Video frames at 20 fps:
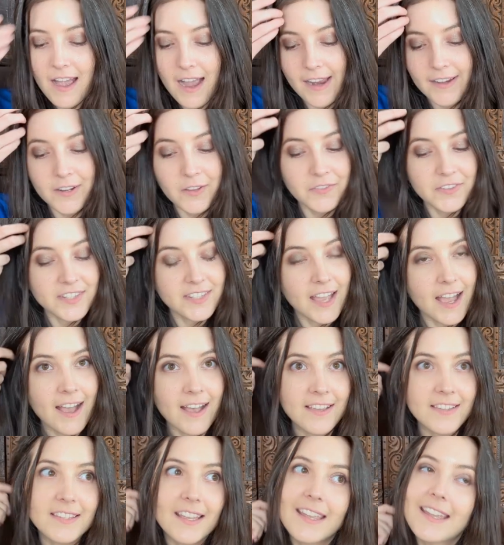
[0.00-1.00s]
I know this
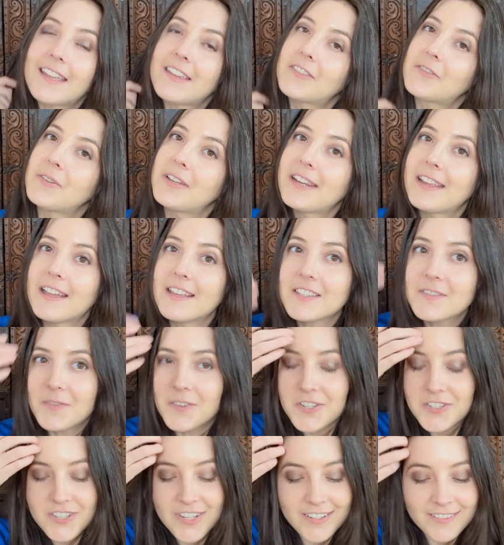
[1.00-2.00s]
has a 3DS
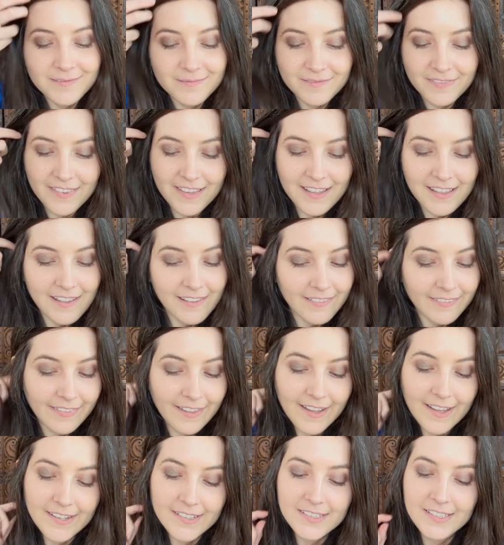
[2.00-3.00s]
version
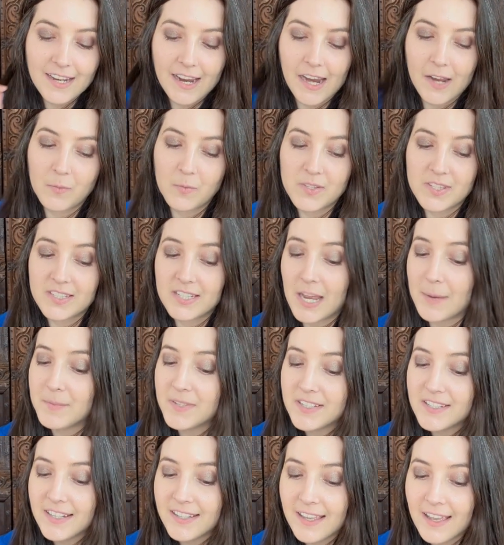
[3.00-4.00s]
that I was
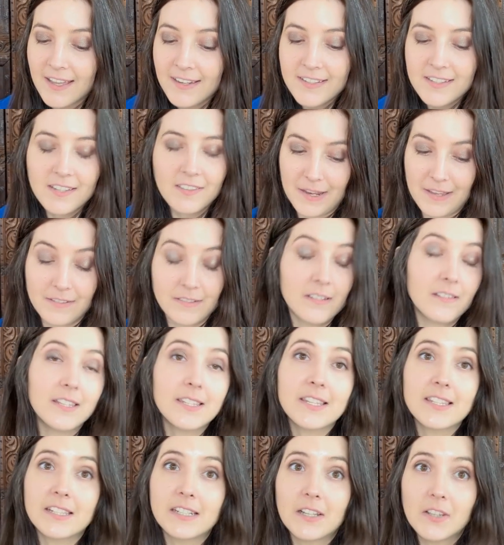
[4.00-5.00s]
tempted to get, and
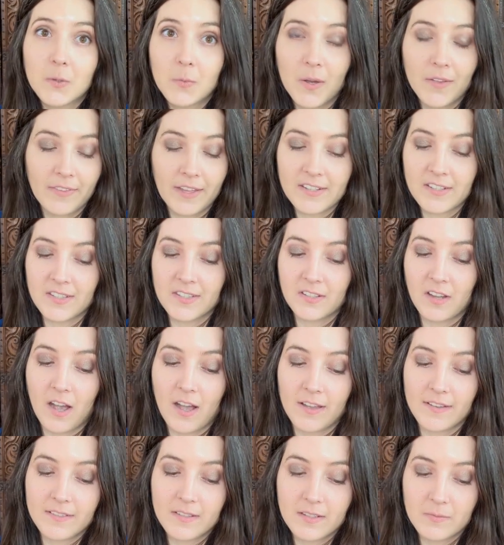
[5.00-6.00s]
this is another one that just
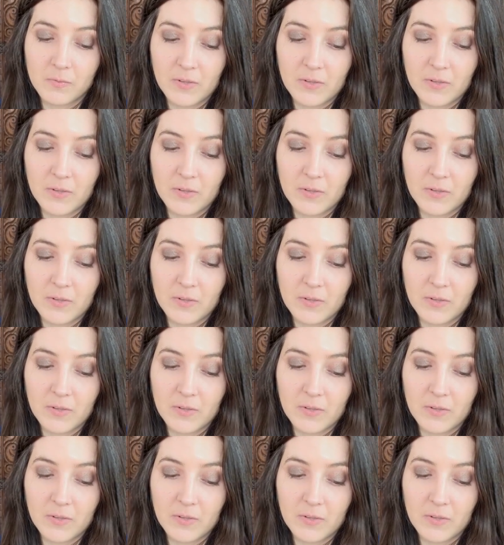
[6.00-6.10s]
got